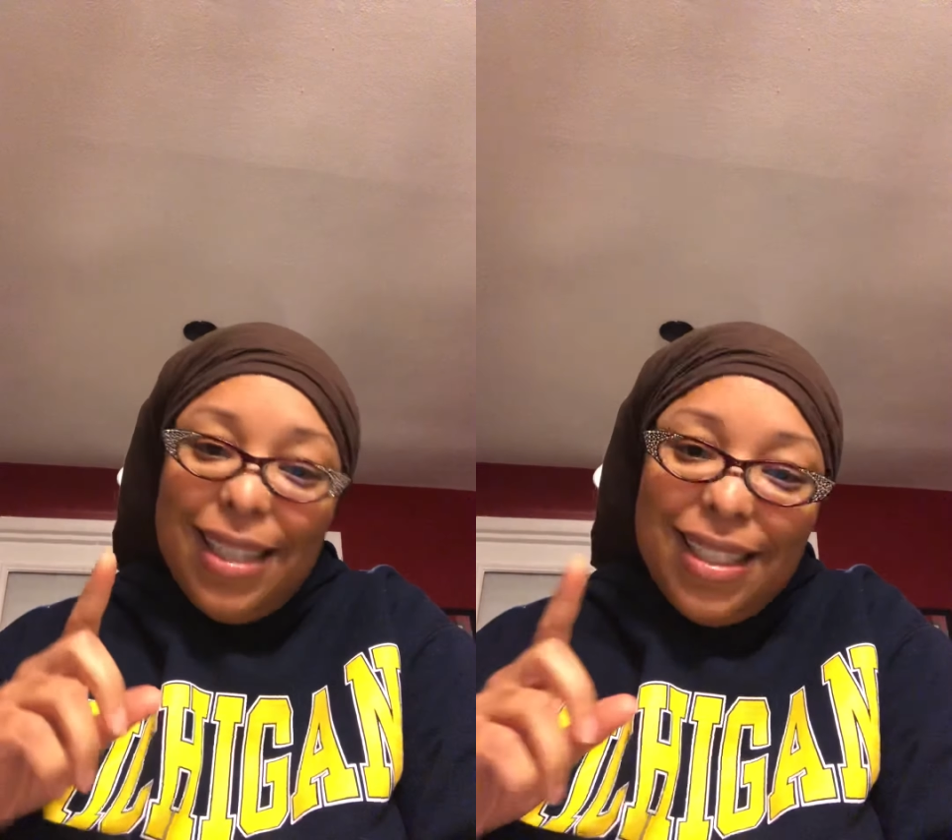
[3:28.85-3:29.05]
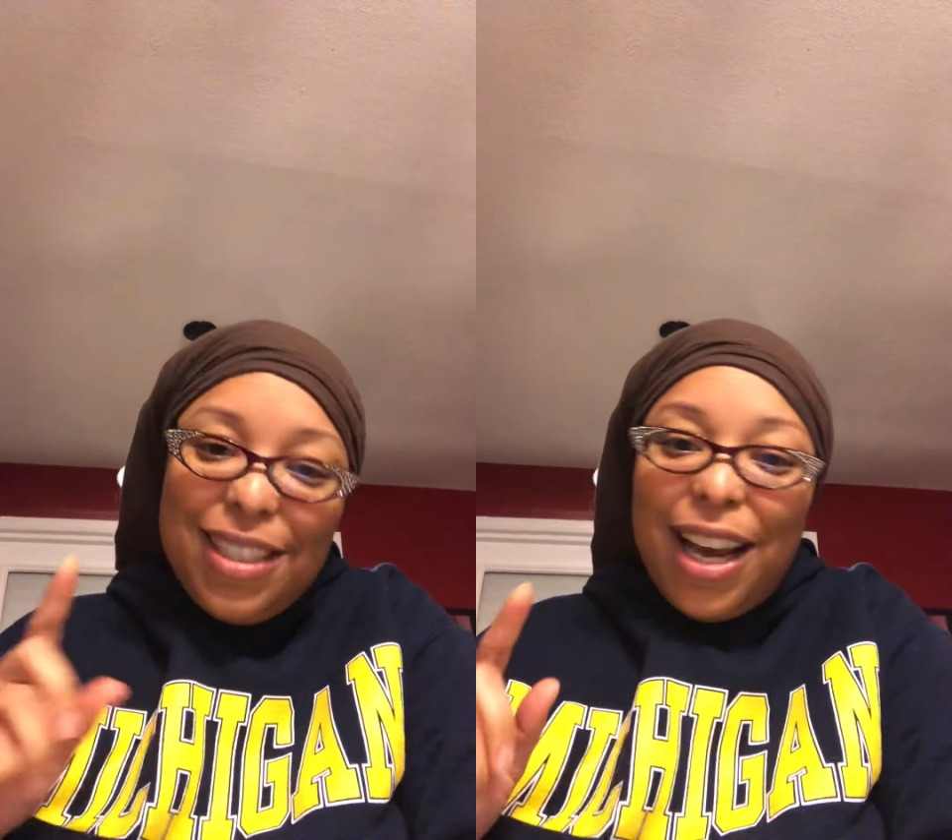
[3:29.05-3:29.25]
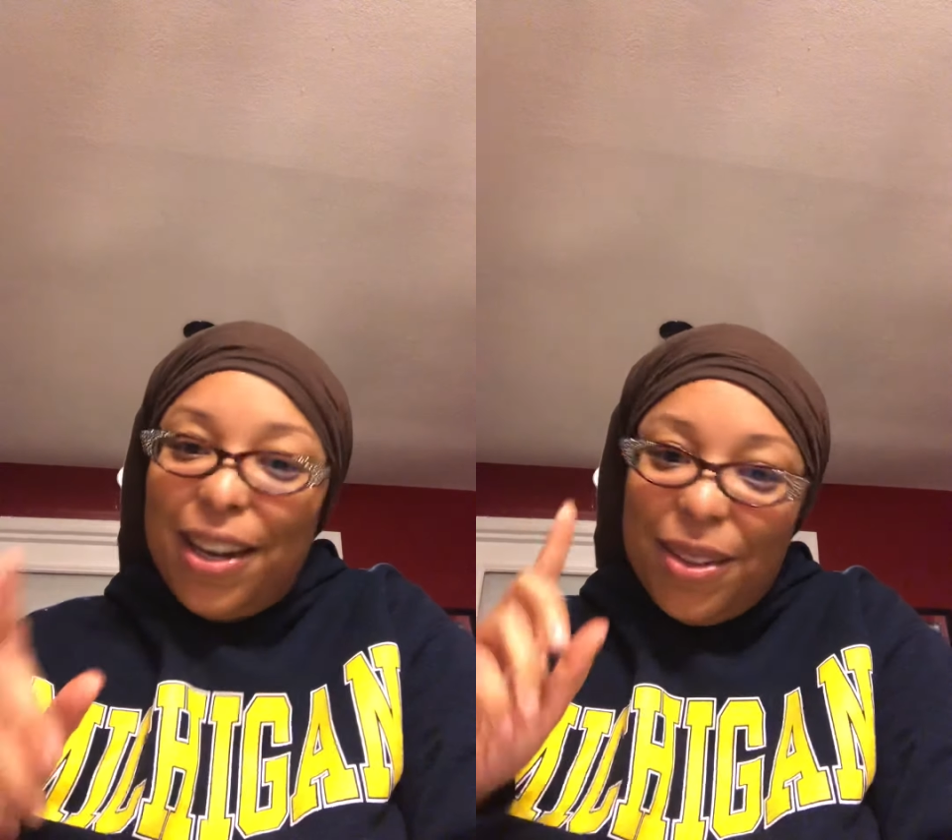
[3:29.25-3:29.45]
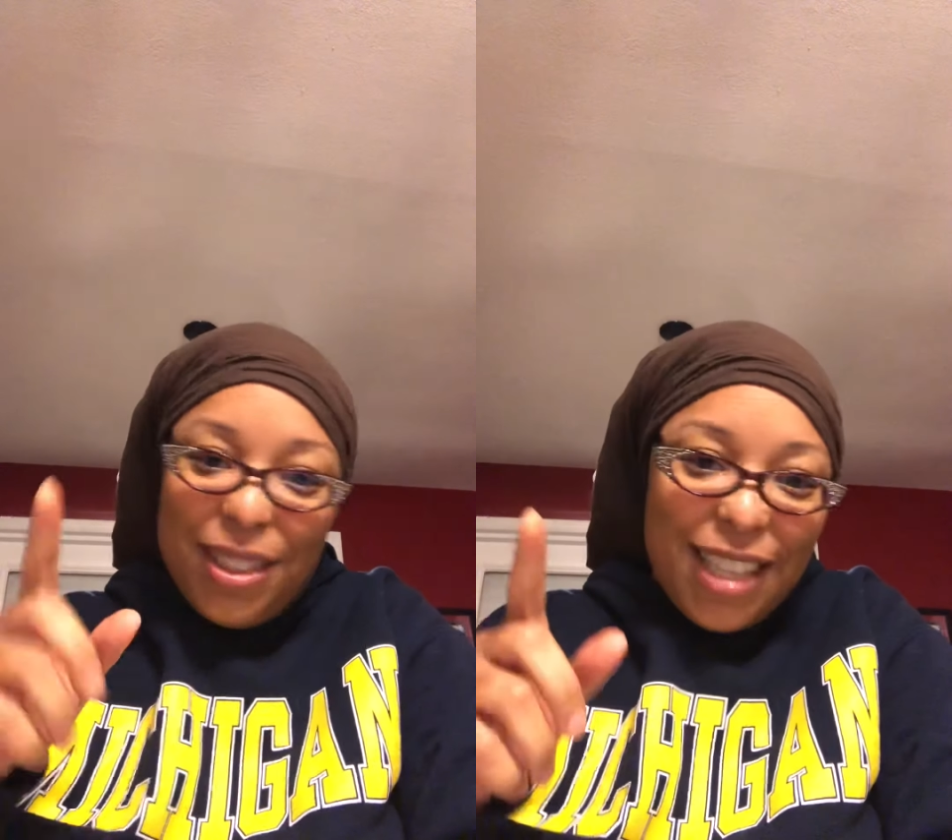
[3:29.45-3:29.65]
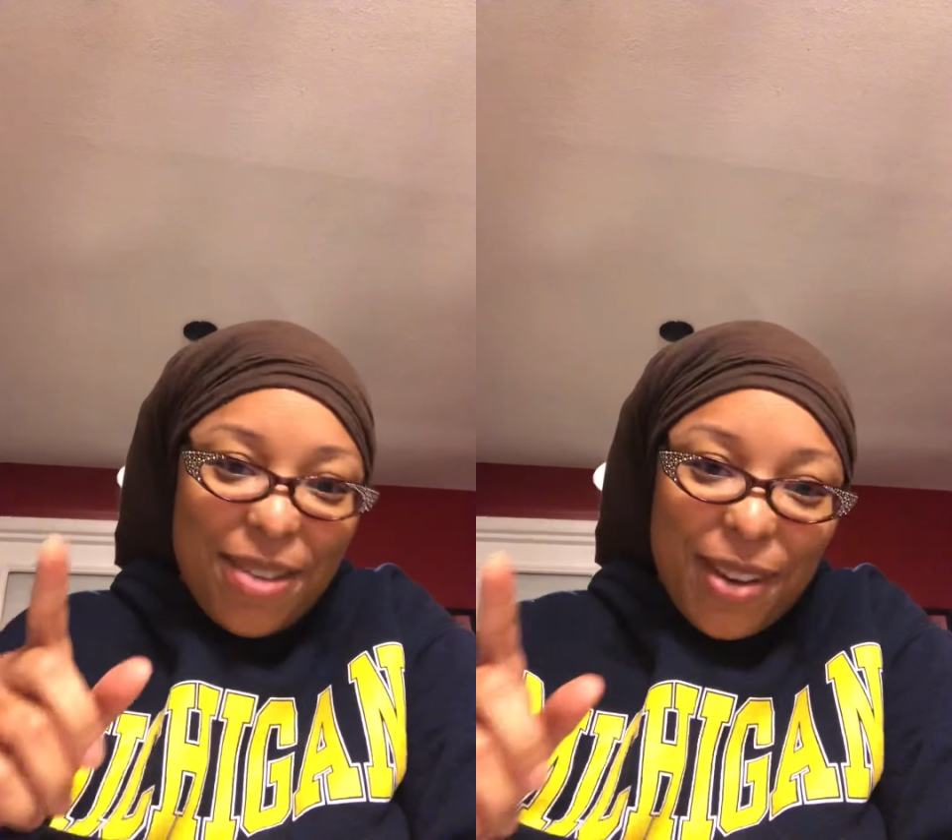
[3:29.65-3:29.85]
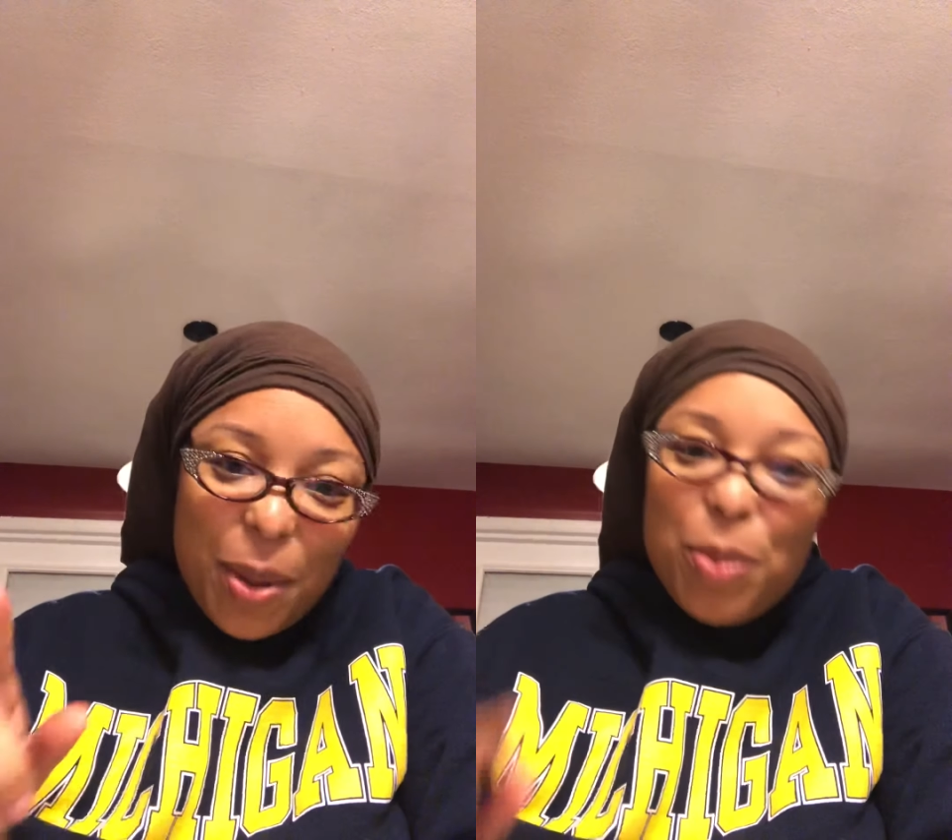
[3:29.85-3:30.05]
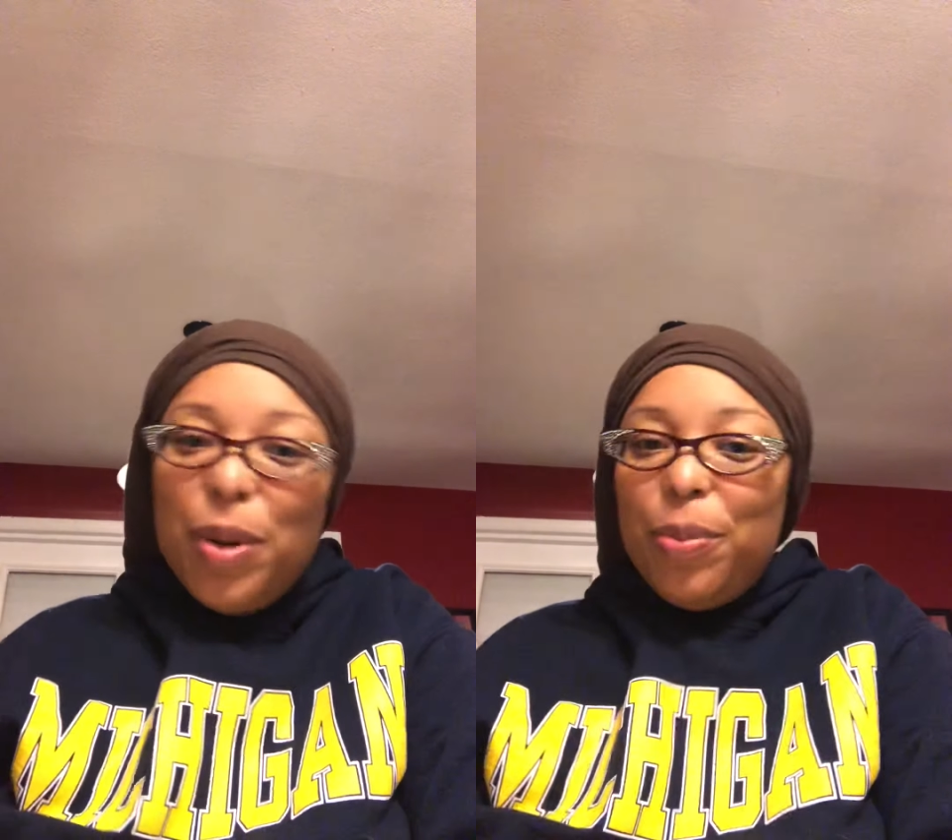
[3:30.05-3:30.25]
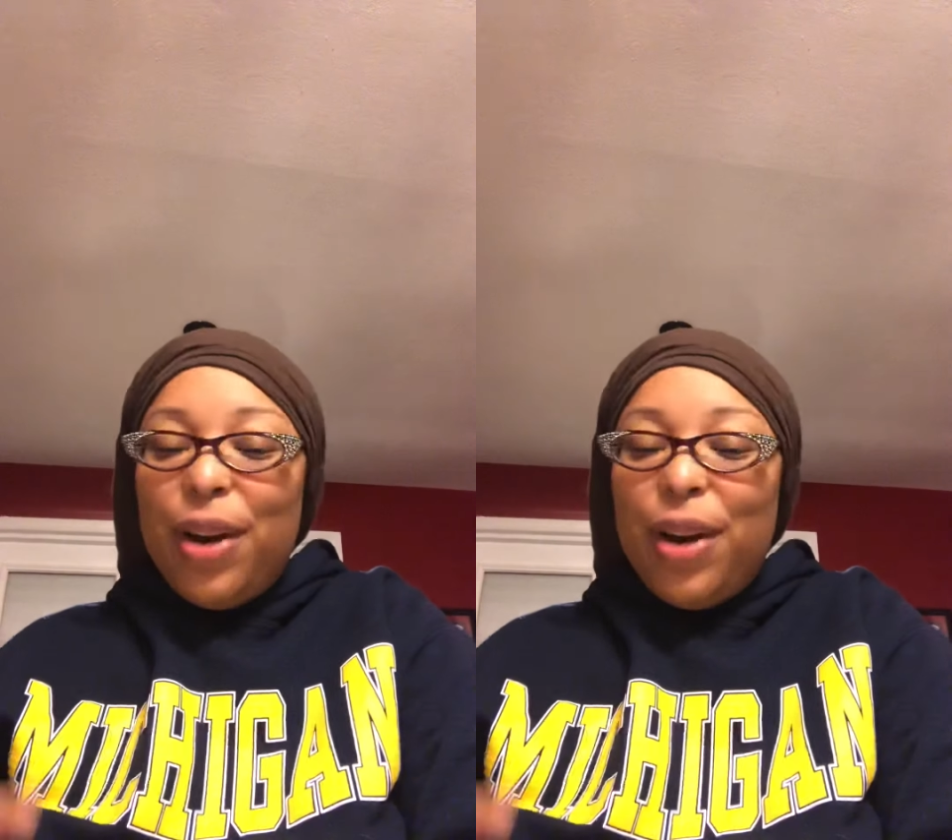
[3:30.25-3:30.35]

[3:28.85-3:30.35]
Shout out to that family member.